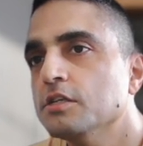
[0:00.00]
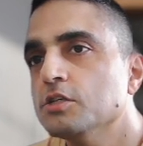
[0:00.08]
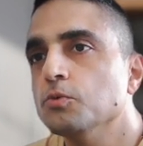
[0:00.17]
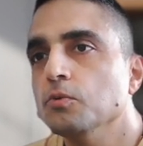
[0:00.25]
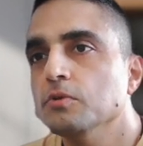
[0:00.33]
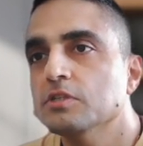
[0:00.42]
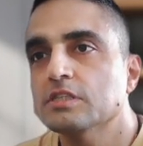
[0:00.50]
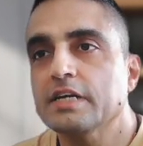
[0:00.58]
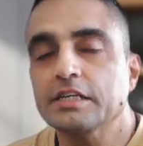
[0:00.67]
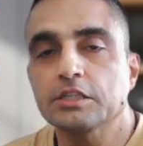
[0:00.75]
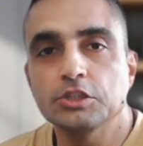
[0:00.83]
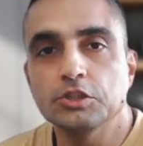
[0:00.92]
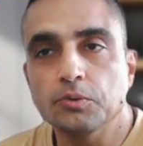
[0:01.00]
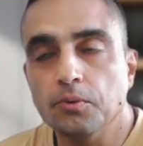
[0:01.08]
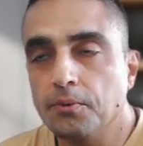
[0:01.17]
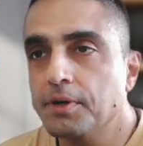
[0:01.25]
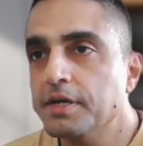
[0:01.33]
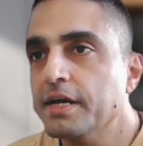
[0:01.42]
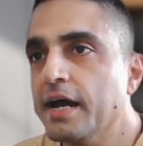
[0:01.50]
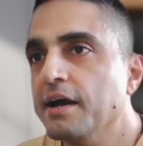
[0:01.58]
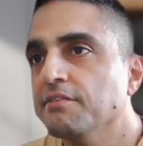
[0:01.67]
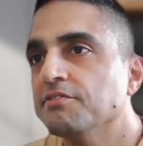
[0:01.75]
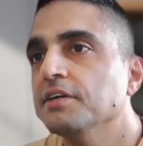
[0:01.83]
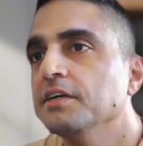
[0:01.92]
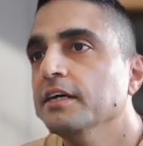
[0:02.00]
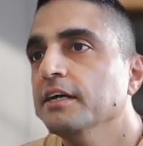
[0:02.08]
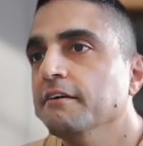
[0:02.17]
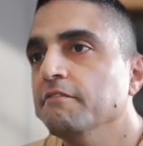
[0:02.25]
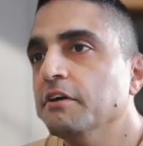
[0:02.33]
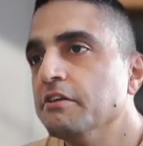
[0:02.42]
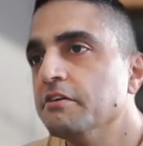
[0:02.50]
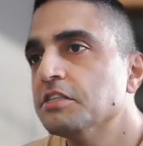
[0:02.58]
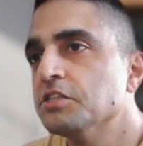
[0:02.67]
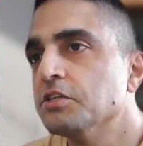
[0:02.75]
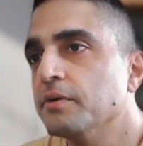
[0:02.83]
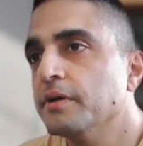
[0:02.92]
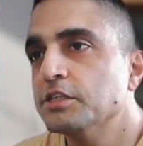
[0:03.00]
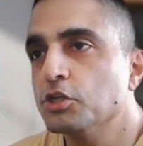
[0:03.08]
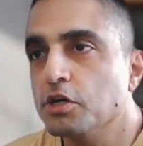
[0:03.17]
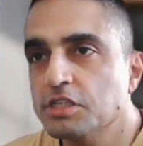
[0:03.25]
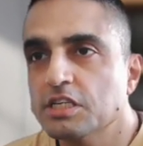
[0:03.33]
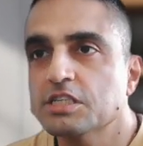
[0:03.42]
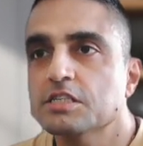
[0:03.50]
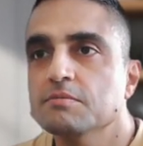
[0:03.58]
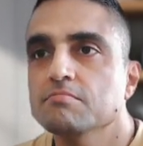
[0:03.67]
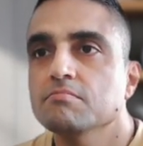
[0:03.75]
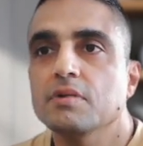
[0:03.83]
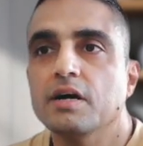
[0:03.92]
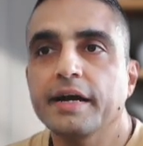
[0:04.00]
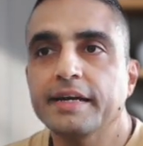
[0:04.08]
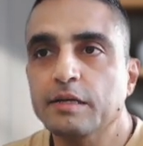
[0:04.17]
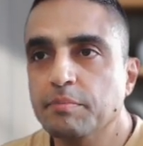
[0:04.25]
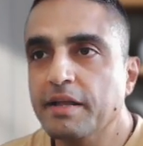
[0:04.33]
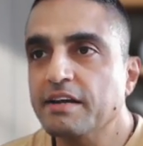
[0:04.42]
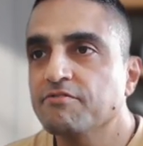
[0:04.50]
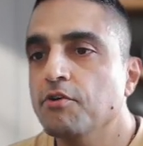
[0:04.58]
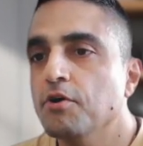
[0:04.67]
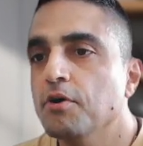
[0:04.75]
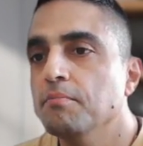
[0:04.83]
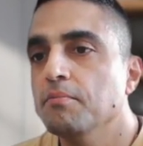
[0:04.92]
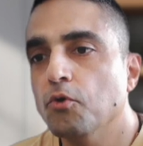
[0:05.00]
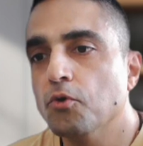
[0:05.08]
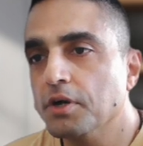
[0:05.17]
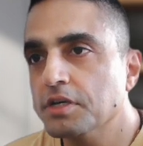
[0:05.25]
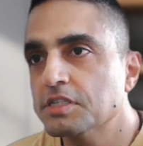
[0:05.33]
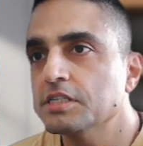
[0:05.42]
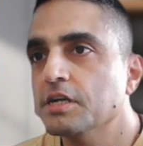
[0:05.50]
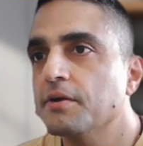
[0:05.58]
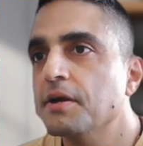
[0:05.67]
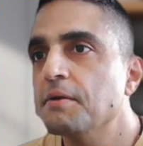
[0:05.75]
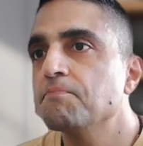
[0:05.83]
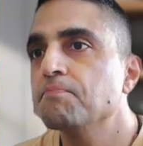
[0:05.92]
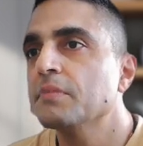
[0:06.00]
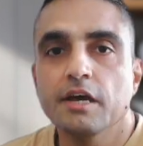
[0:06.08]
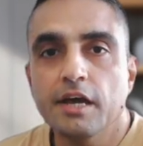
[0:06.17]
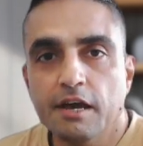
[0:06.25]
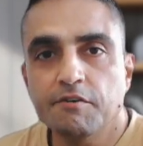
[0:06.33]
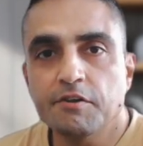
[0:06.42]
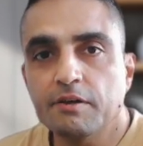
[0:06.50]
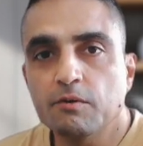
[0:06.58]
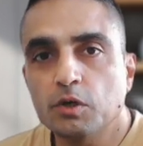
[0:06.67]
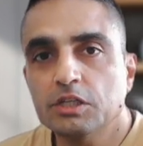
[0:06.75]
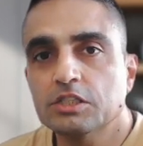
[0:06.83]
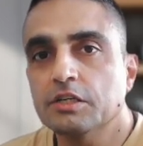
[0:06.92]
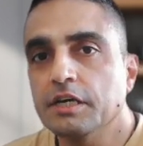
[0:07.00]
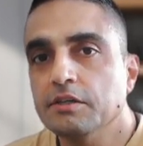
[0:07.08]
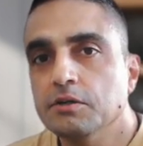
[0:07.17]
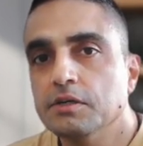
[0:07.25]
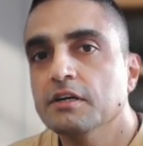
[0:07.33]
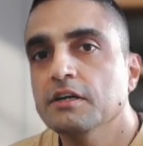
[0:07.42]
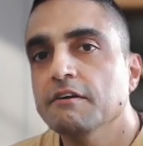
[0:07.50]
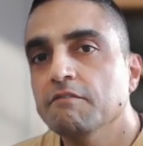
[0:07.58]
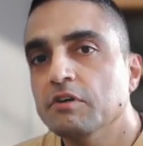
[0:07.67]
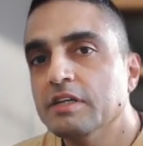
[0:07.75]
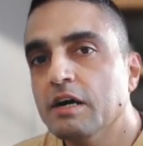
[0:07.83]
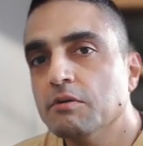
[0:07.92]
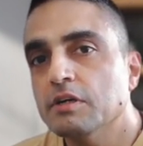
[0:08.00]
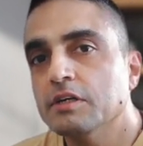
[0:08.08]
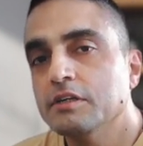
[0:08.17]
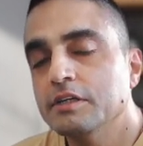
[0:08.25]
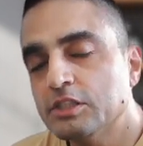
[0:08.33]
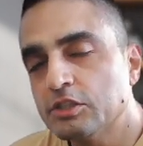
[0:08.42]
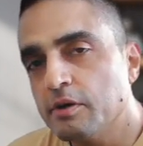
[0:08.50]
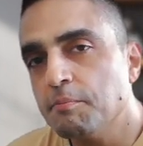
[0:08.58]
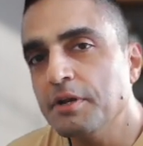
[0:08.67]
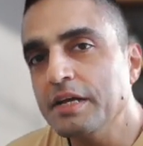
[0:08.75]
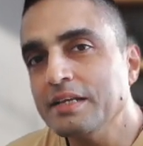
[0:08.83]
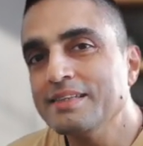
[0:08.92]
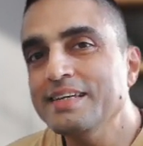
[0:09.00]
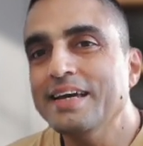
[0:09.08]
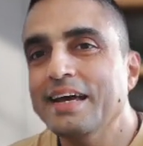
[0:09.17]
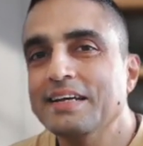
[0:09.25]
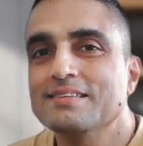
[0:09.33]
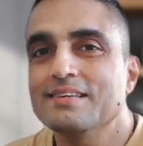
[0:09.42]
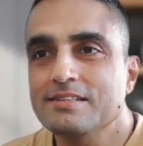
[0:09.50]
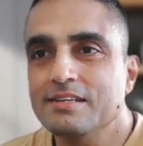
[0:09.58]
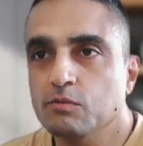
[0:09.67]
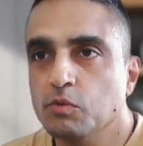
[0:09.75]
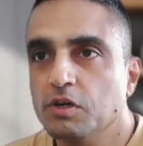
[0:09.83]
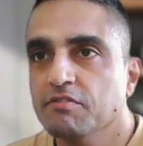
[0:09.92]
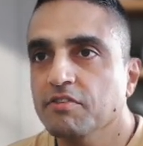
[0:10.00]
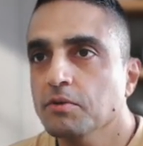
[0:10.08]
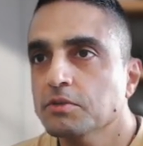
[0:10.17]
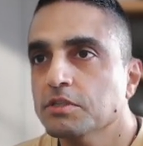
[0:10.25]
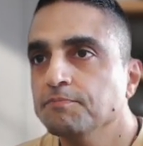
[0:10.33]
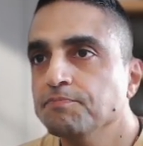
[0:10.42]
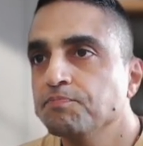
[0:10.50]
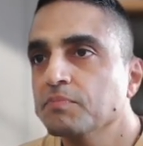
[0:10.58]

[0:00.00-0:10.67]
the tools that you already have. Whether it's your HR system, ID platform, or a CRM, everything works together without disrupting the existing workflows.